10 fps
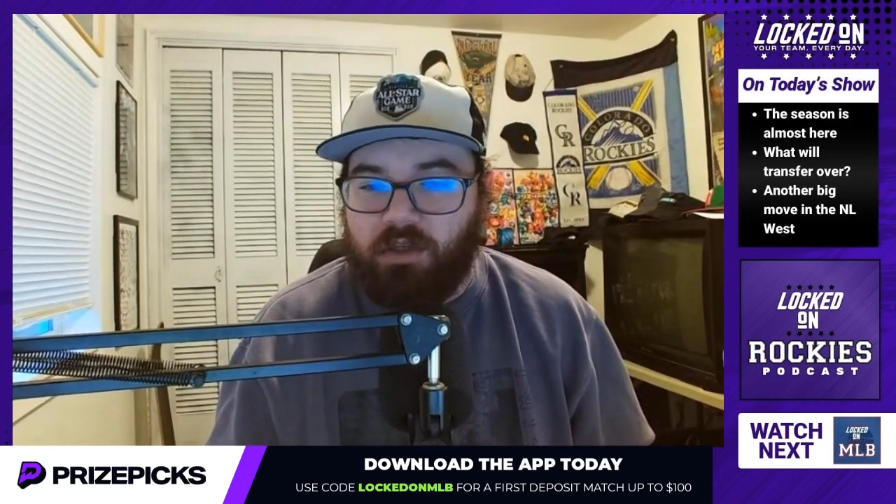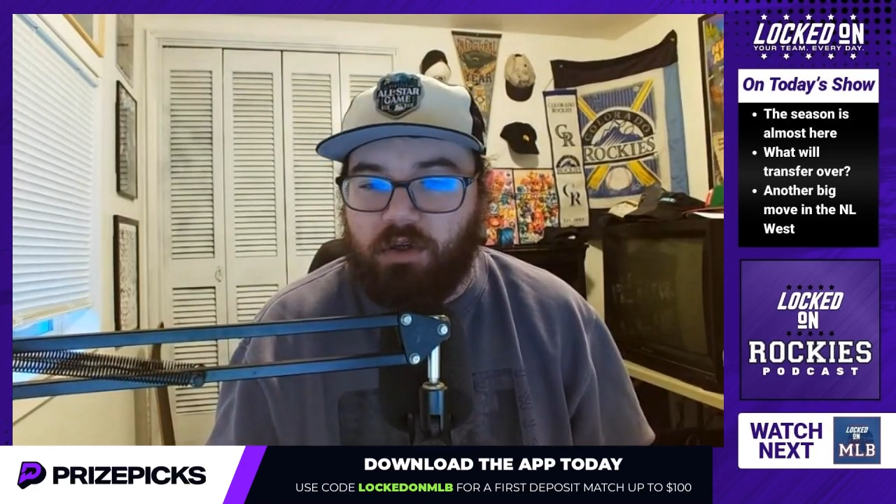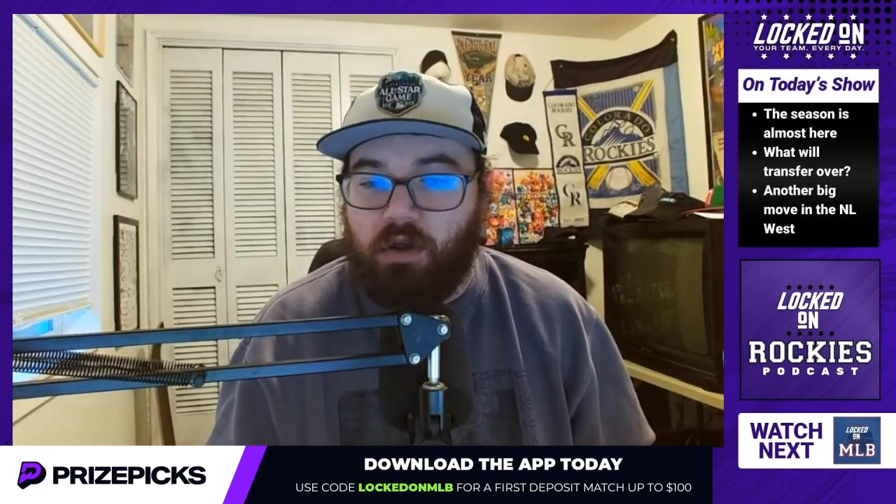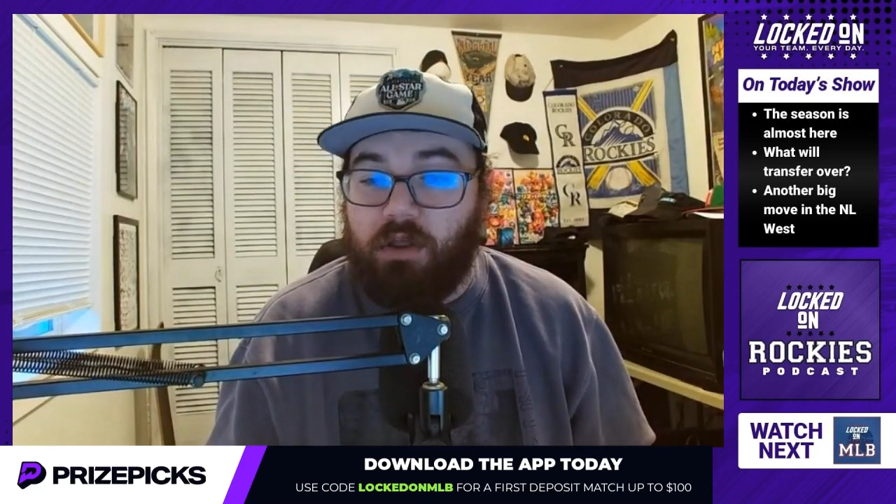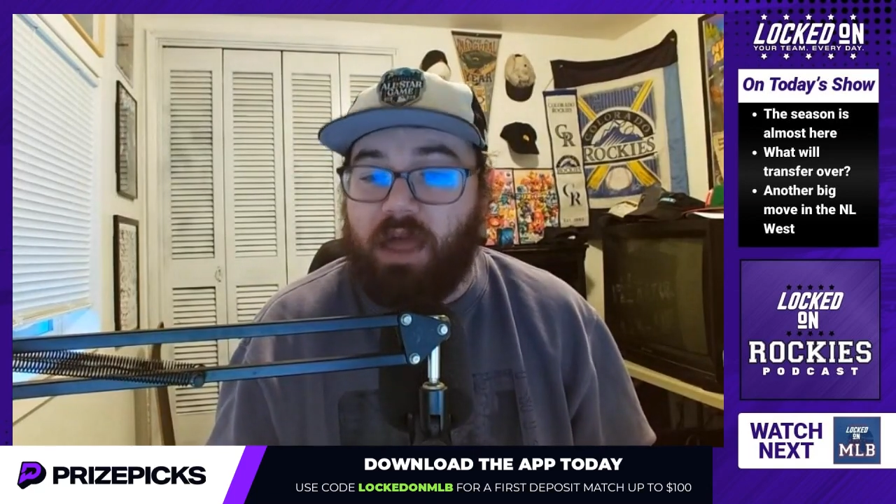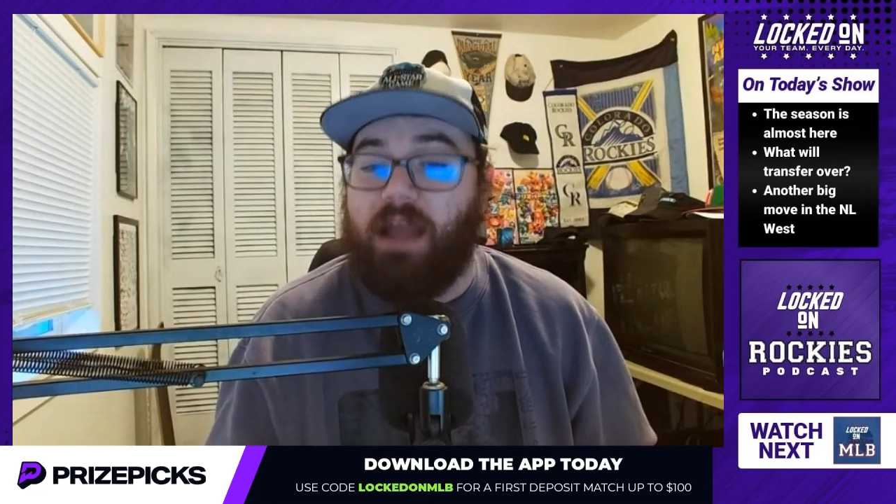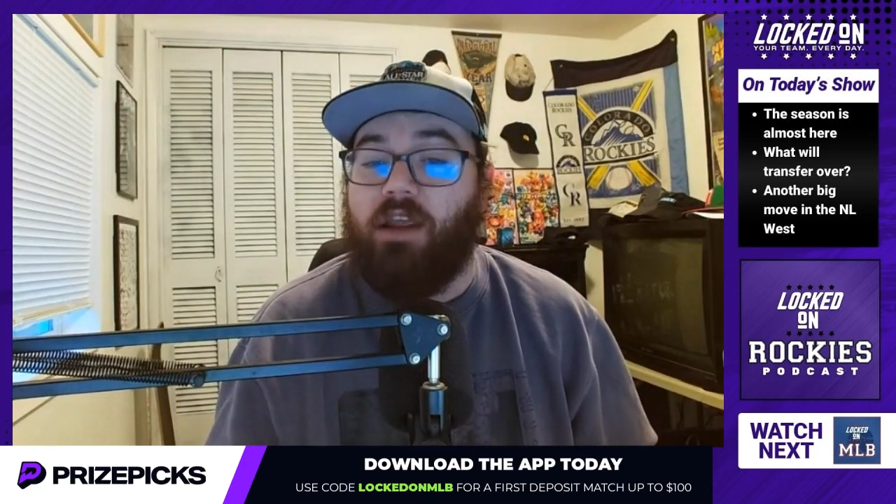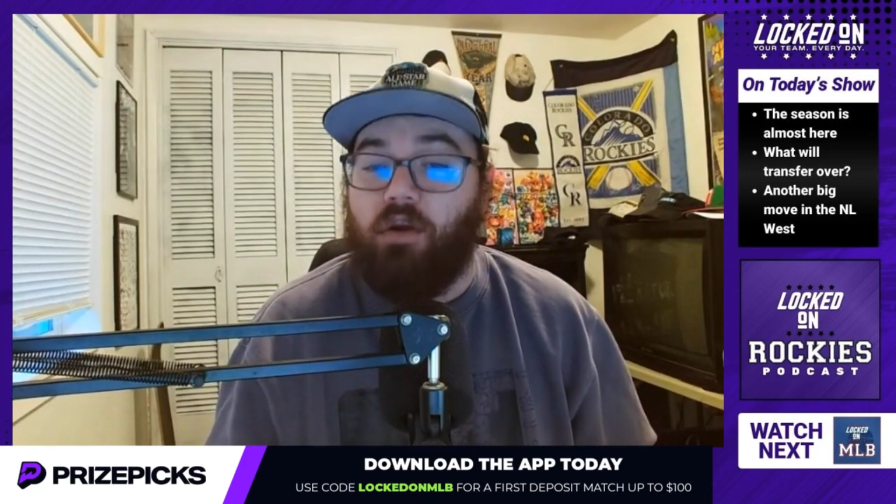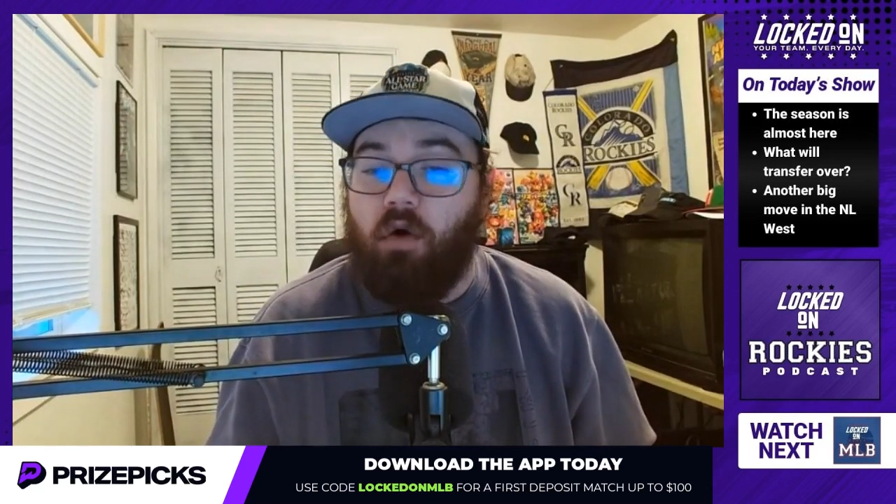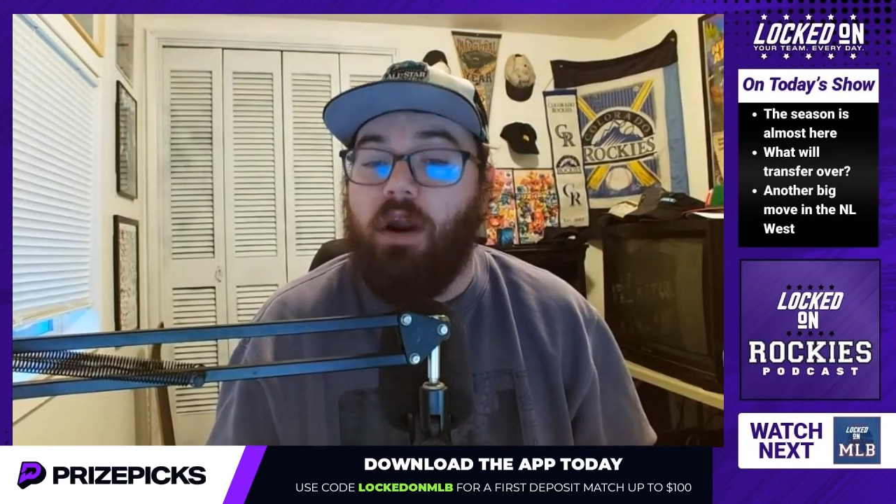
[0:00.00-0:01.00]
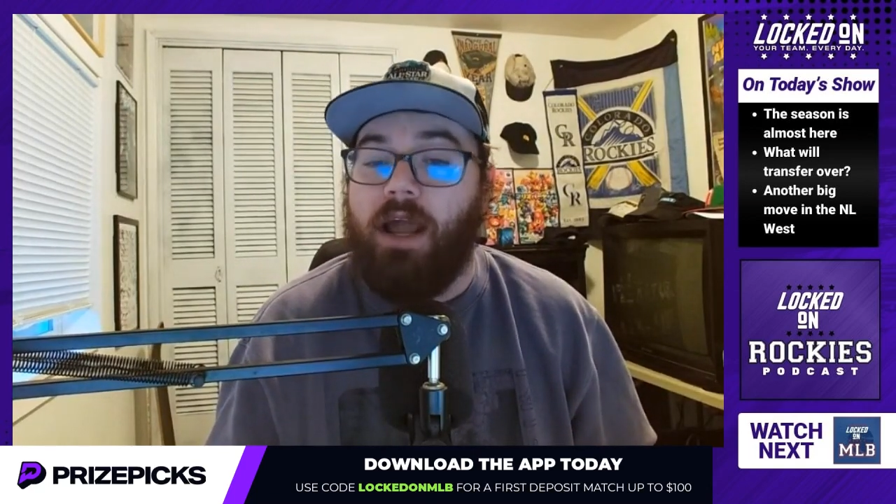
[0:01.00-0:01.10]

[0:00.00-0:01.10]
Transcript: so that your